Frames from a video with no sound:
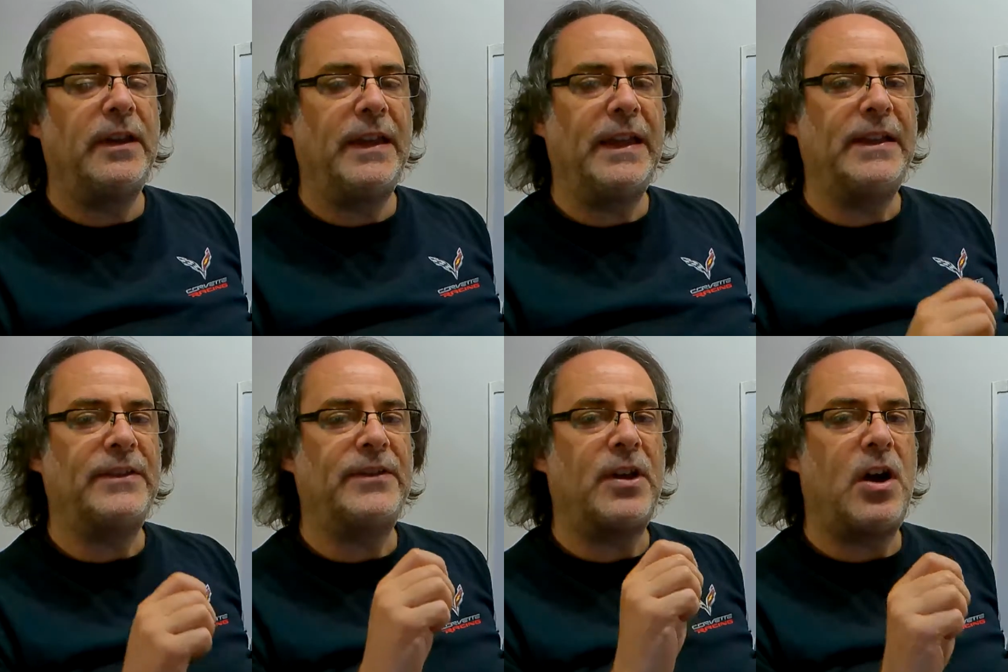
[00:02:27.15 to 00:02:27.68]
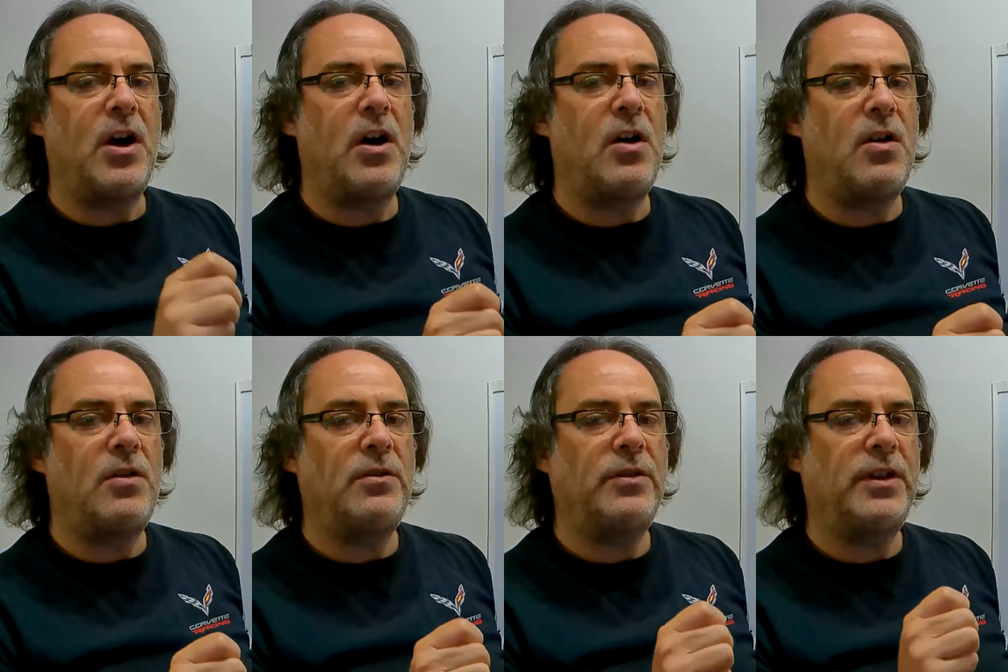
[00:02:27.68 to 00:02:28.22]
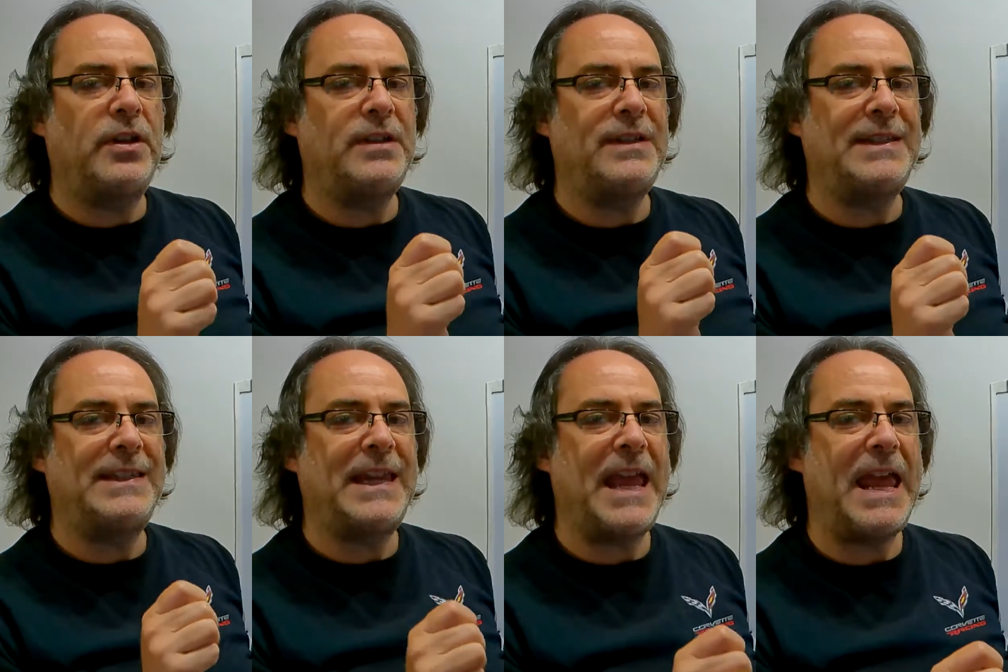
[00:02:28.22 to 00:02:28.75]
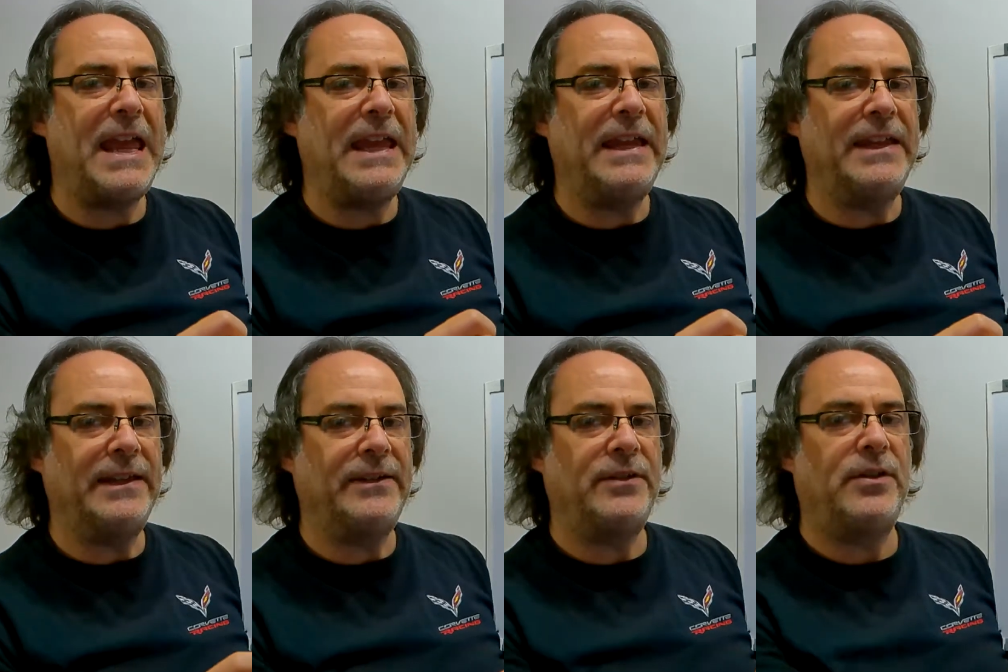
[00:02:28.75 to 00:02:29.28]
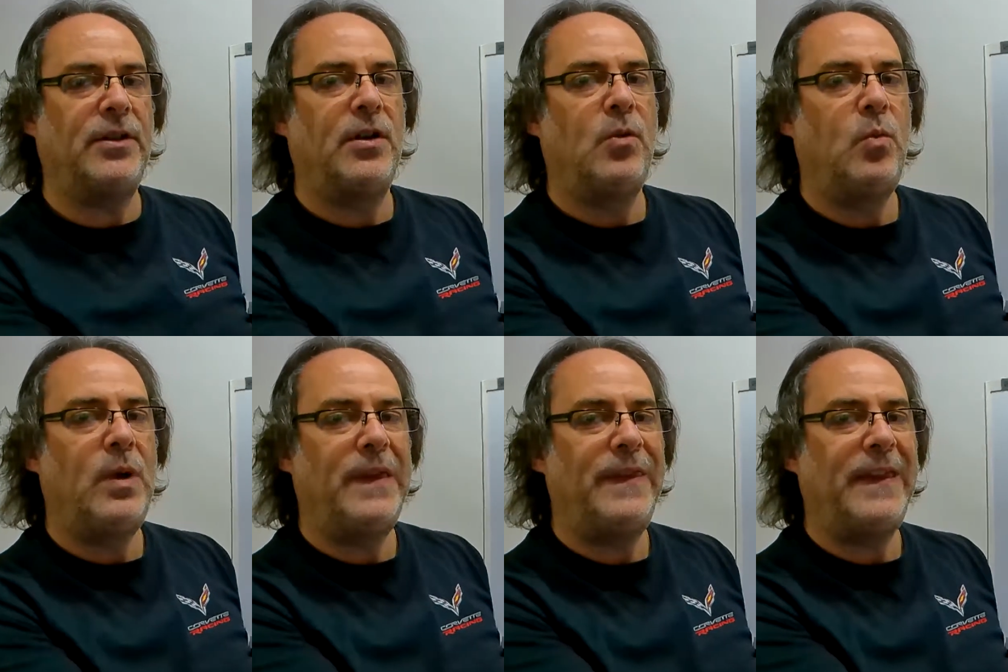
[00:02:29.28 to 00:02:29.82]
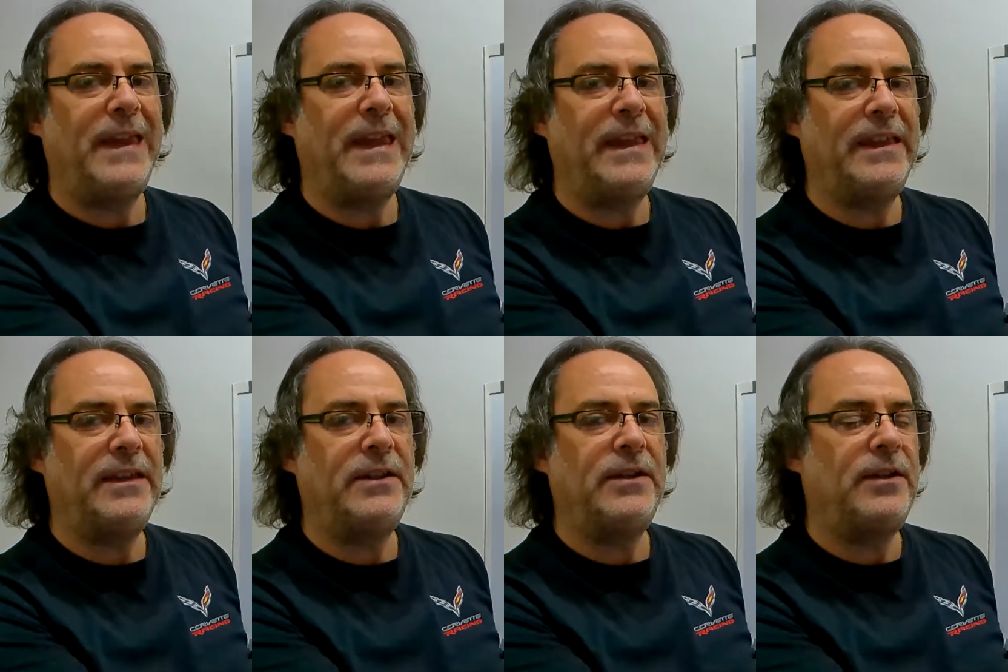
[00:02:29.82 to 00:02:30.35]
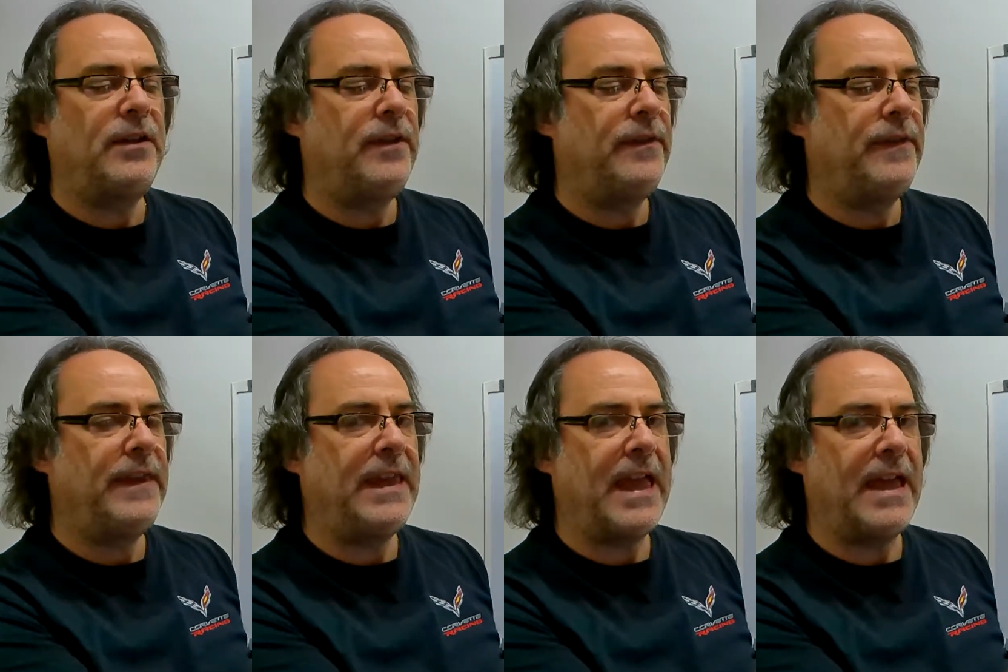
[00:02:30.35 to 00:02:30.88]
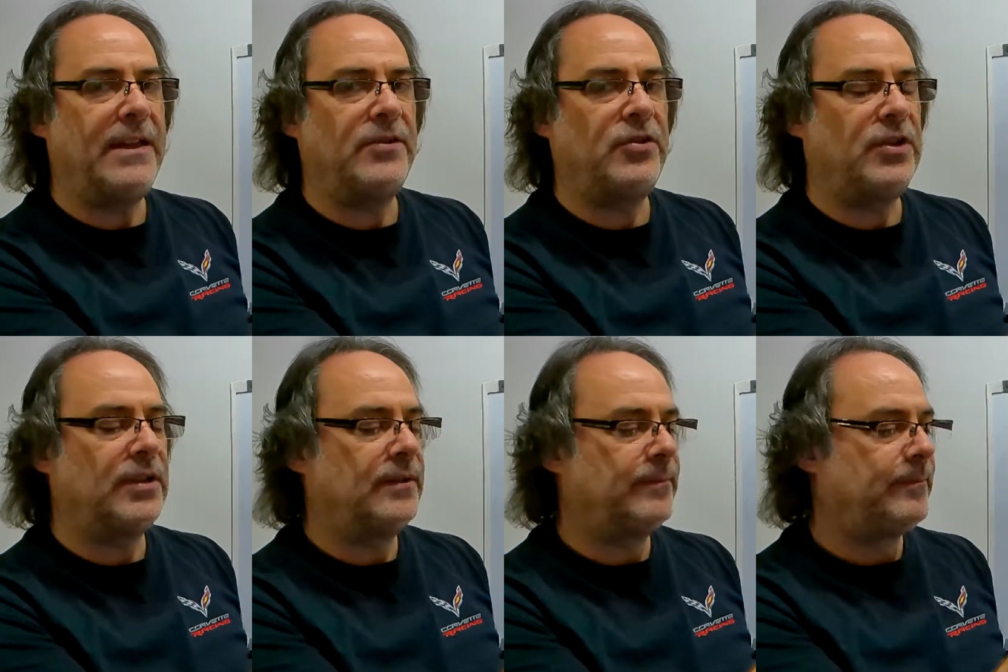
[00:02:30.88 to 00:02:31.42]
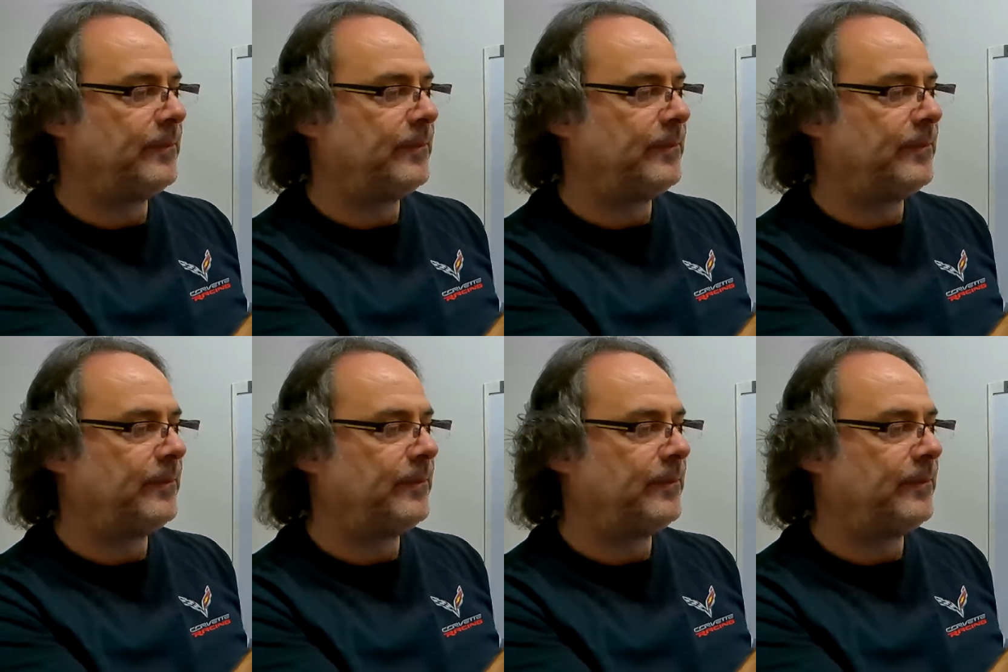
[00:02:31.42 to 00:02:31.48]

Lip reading: is all contained within the engine.